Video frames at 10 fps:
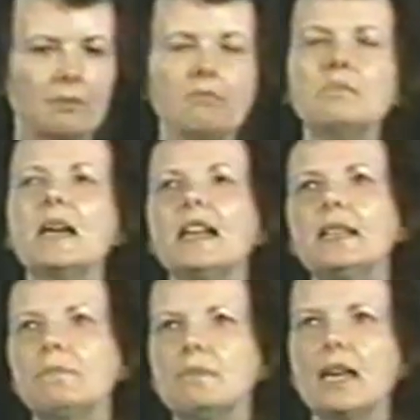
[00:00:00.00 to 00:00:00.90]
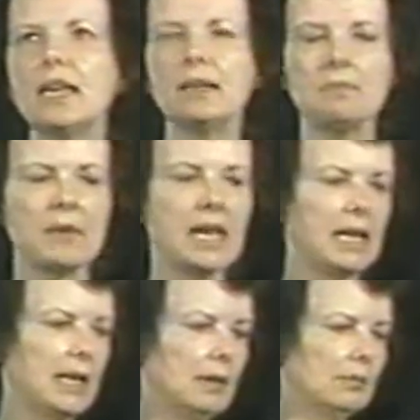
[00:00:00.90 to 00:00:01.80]
Many, many,
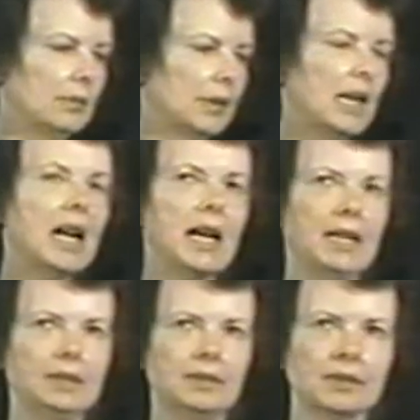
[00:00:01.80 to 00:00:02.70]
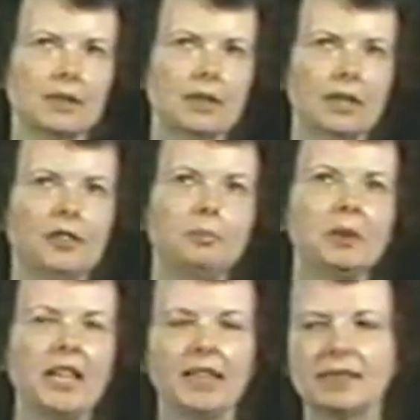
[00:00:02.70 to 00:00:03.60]
many kinds of
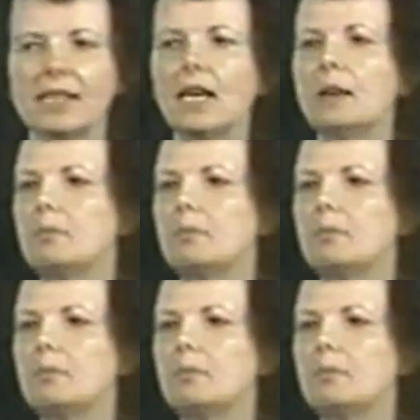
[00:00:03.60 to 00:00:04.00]
plants,